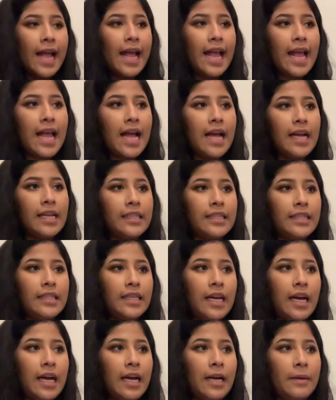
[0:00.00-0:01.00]
and
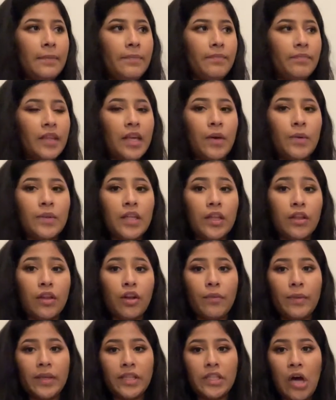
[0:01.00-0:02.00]
um, it was a little bit